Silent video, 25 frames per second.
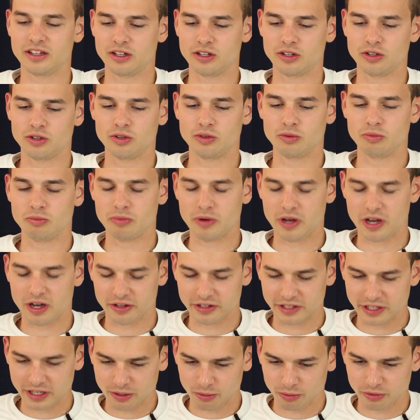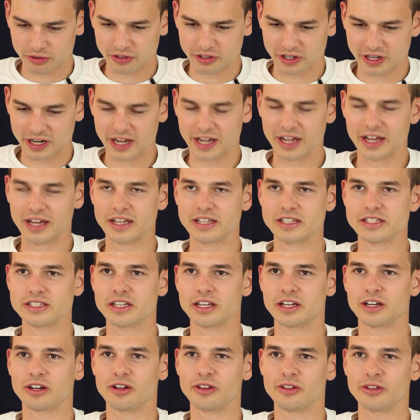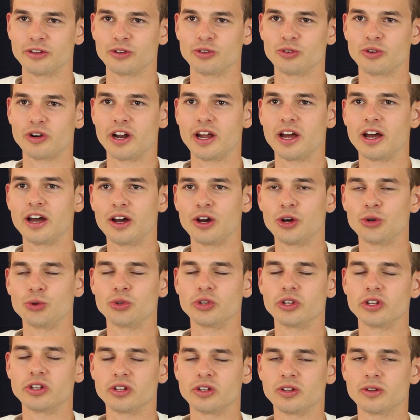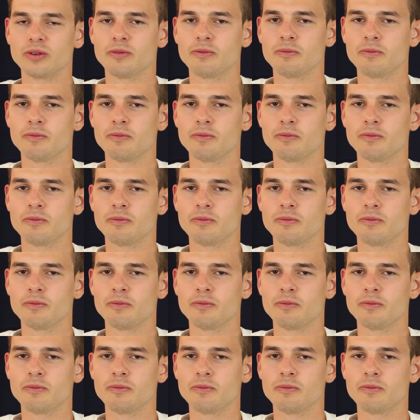you bow down with your hands like on the ground. And